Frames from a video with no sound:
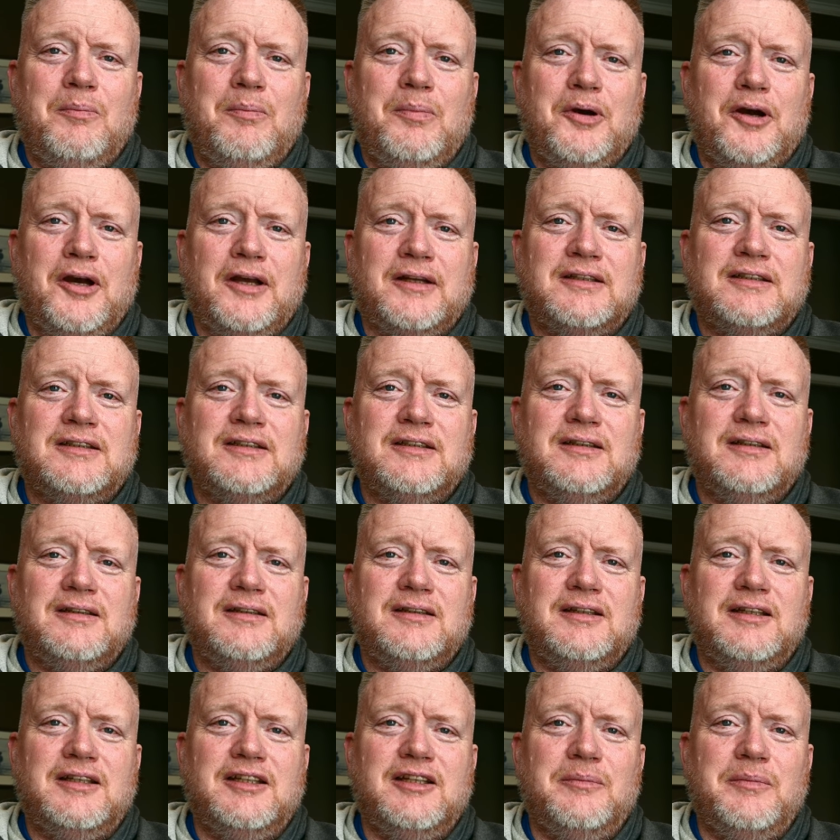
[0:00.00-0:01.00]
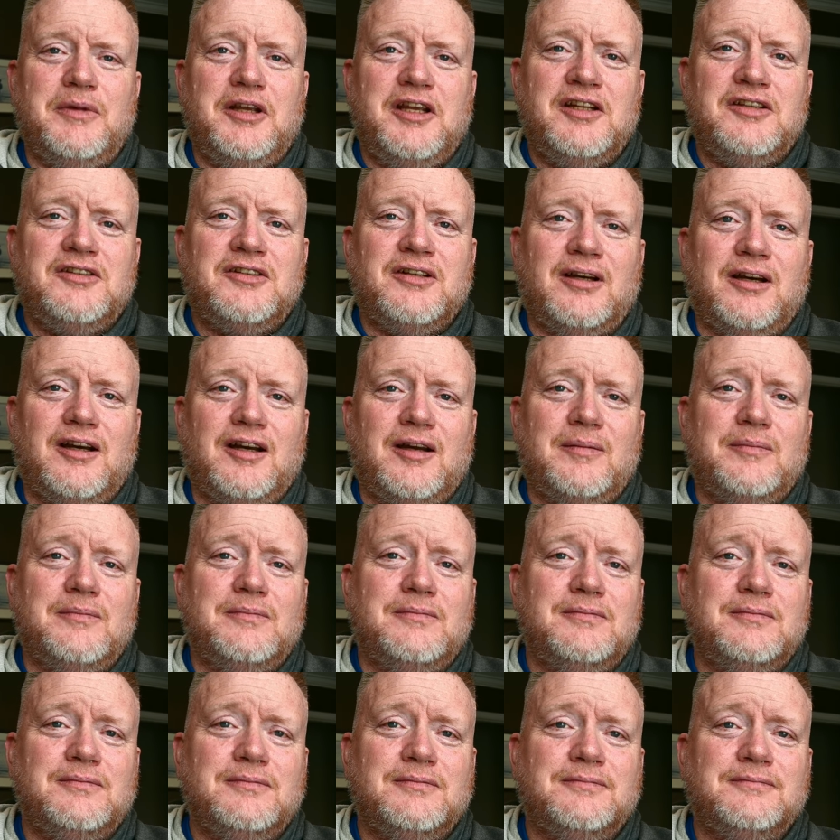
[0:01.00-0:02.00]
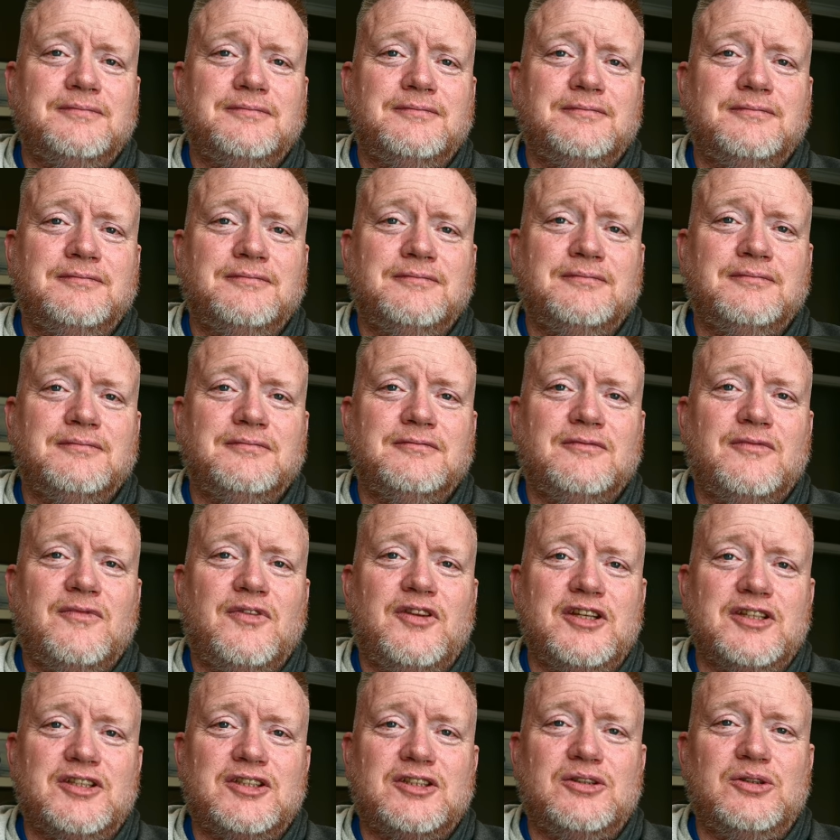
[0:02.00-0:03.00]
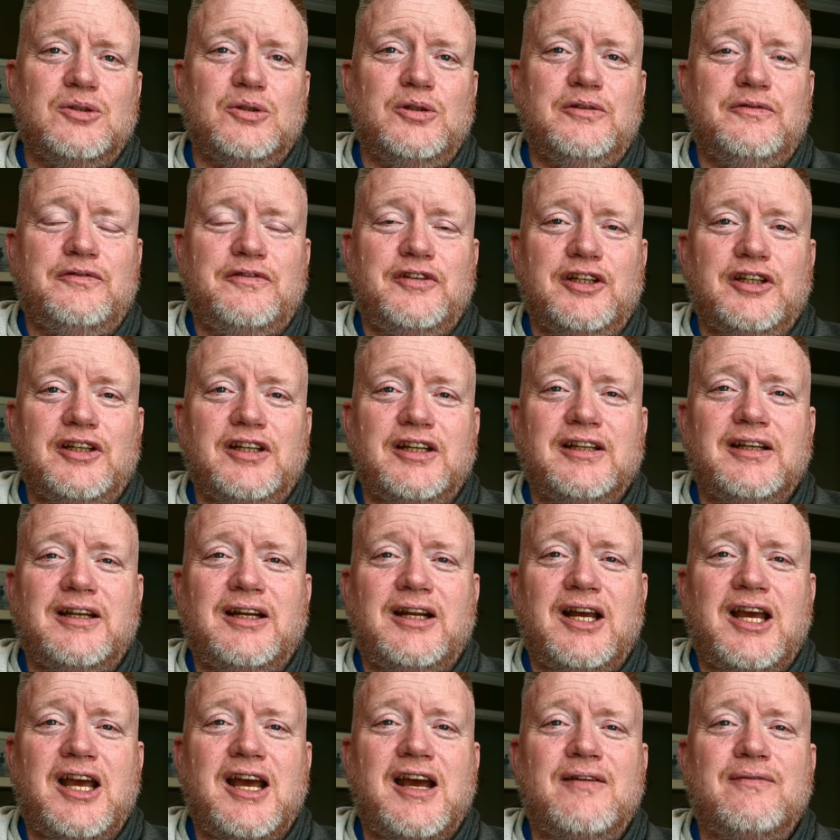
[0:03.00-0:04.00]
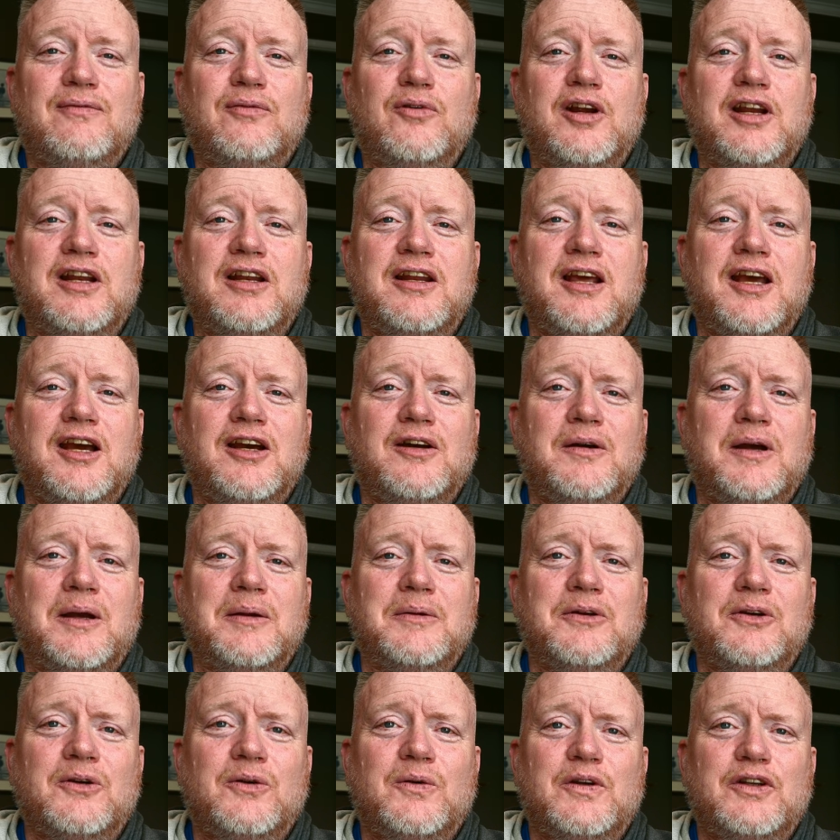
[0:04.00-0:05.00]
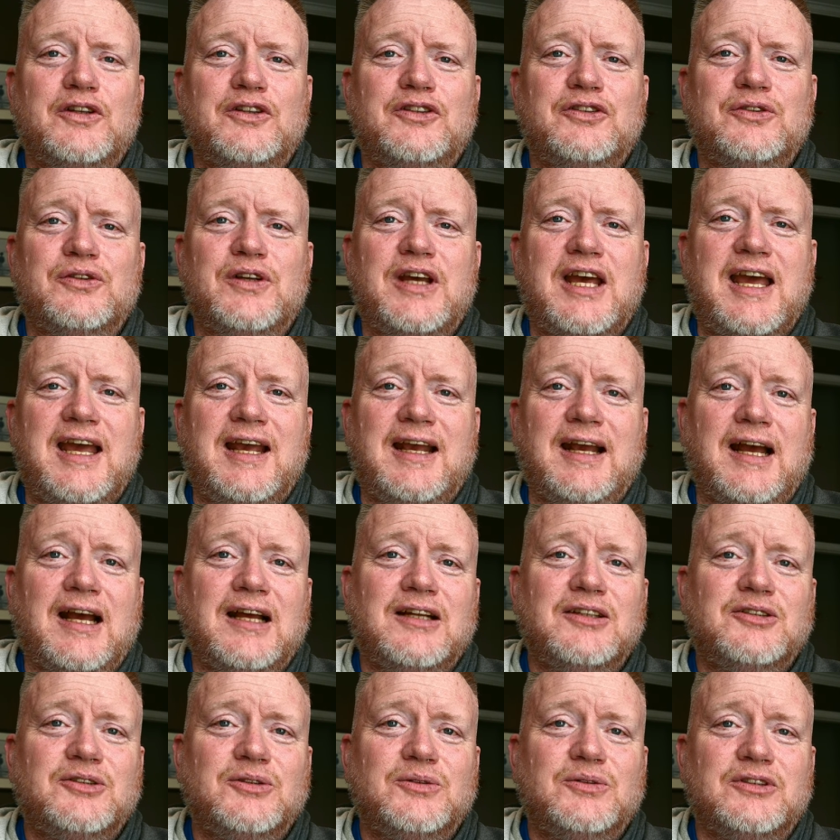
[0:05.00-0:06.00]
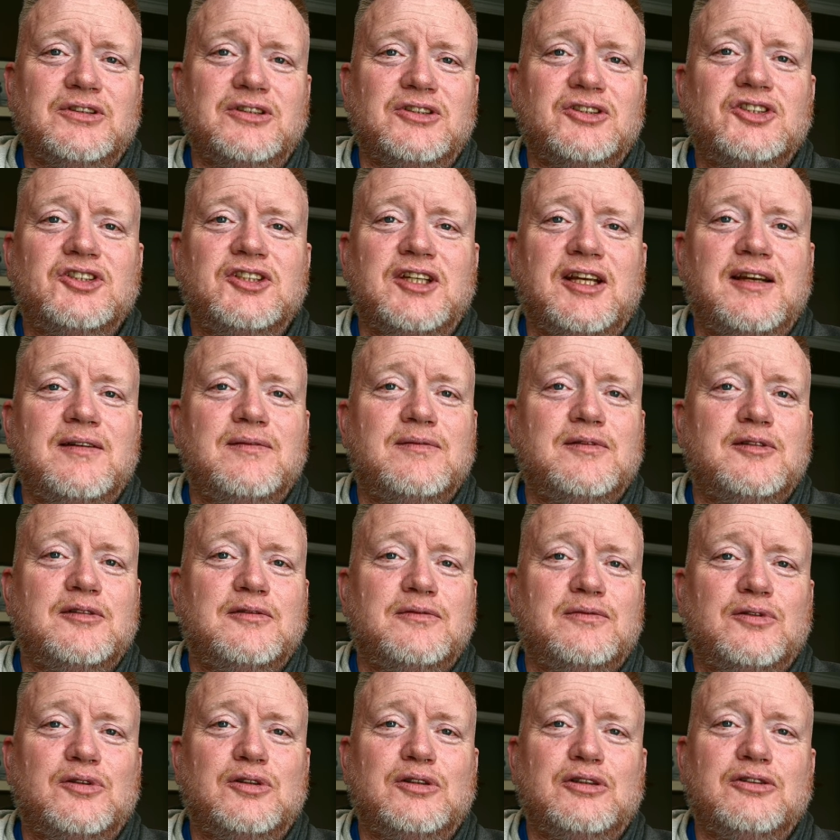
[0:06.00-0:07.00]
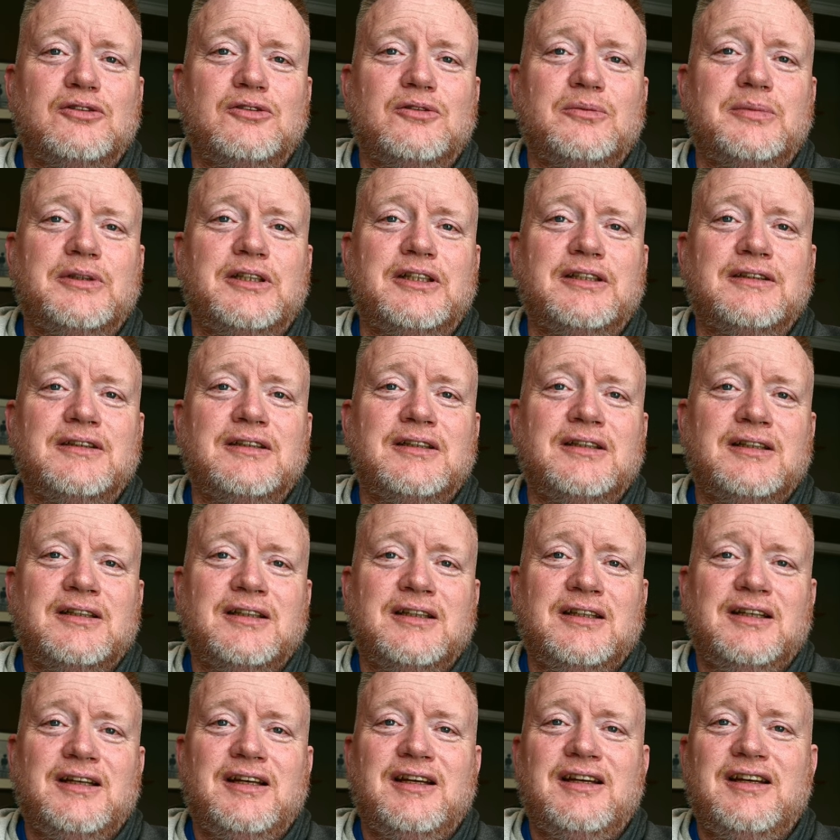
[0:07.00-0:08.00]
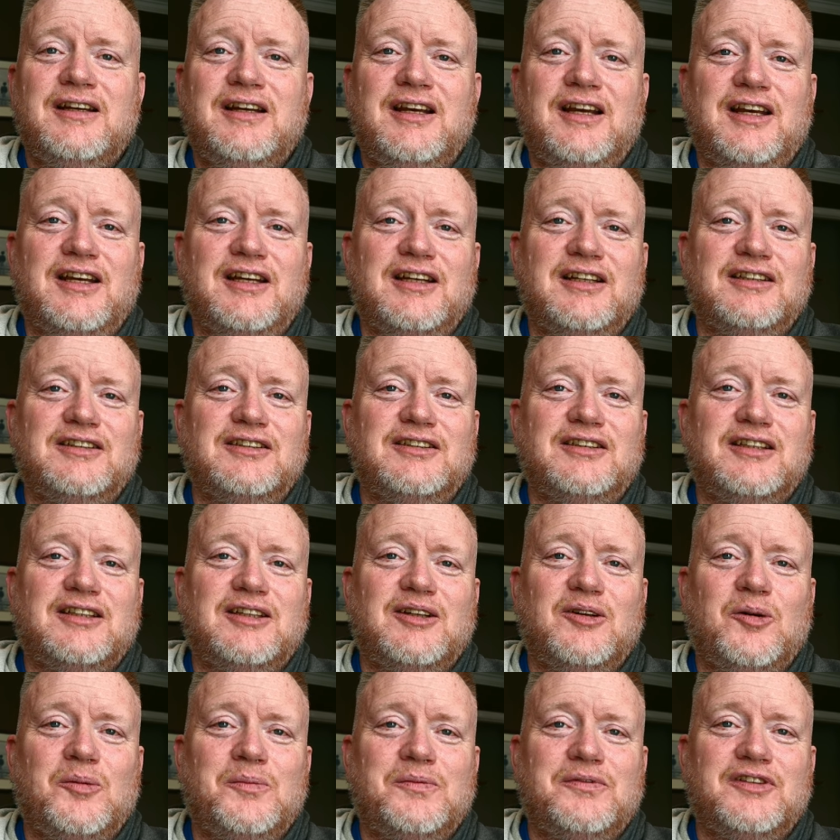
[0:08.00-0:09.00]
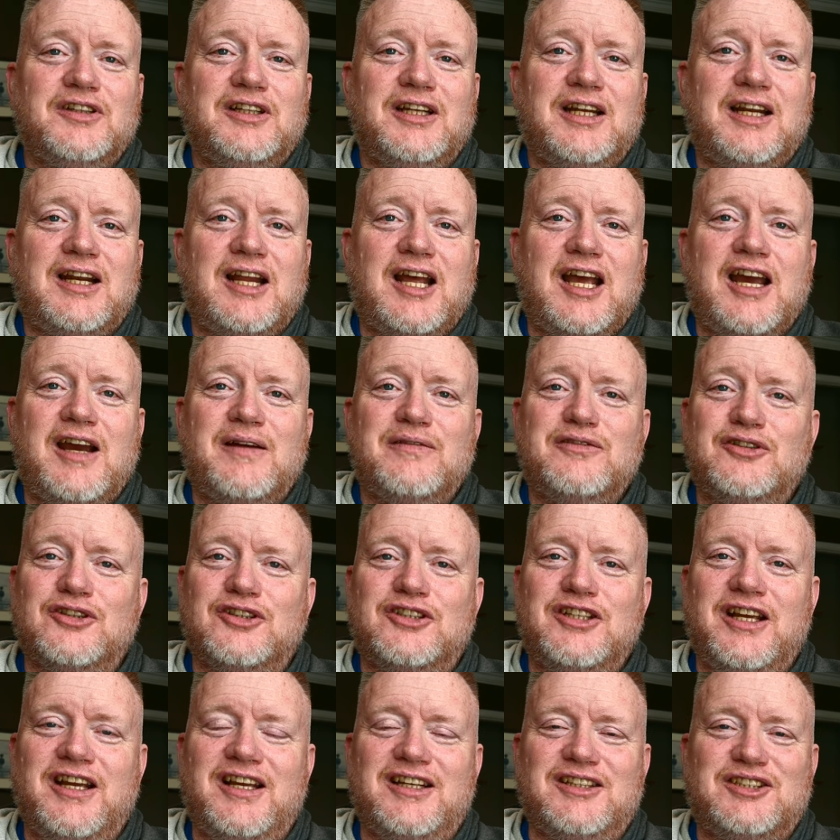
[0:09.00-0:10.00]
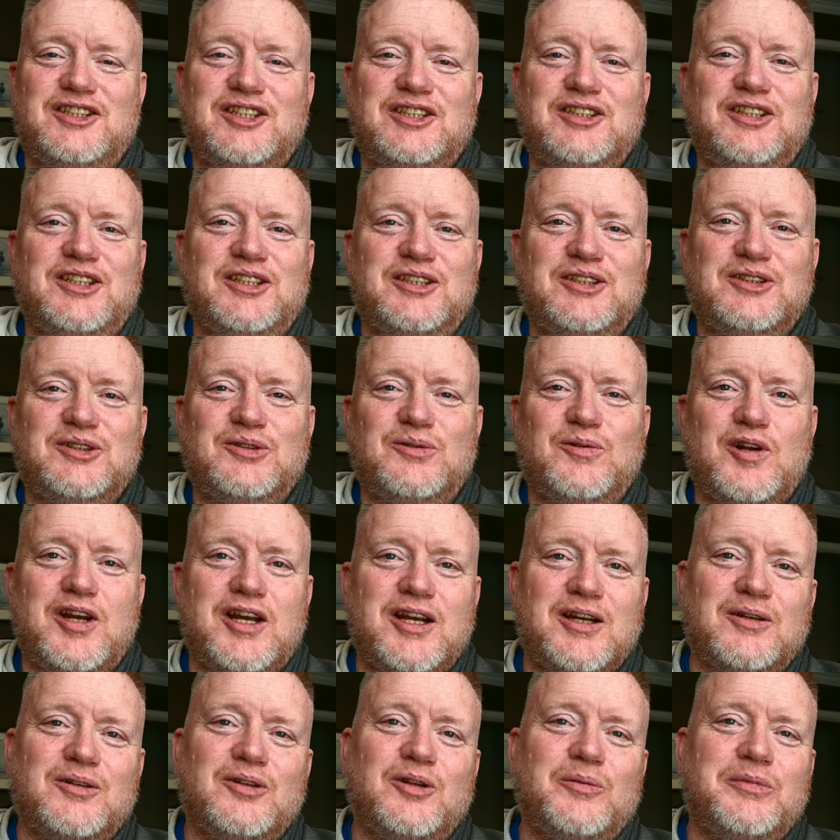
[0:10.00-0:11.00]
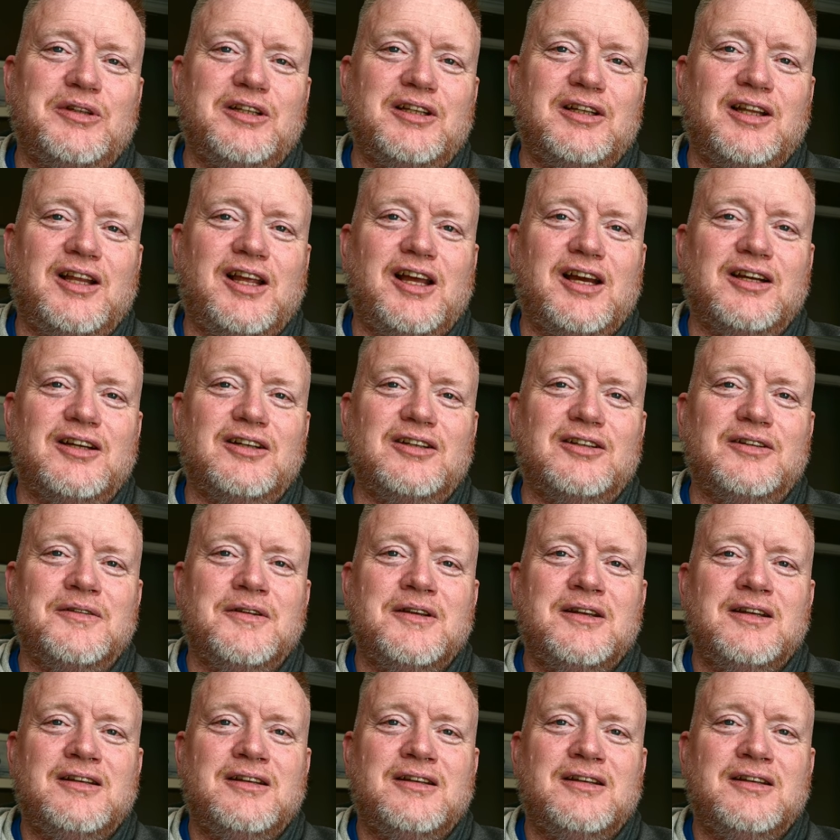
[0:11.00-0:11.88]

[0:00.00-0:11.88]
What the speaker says: But in the meantime, this good feeling that I have right now, I'm going to hang on to it and savor it for a little bit. And hopefully that aftertaste sticks around a bit longer